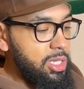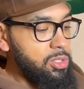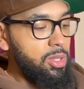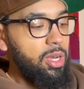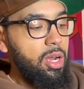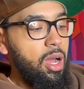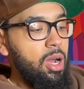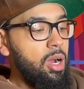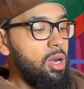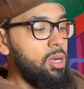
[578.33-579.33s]
so there
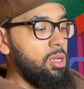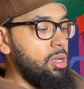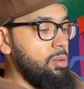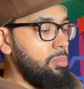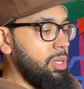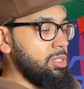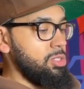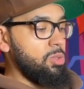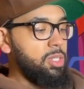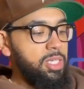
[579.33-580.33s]
are
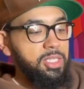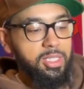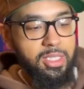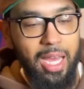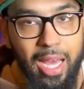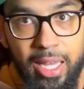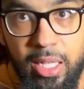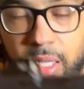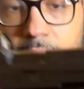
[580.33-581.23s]
buttons on each side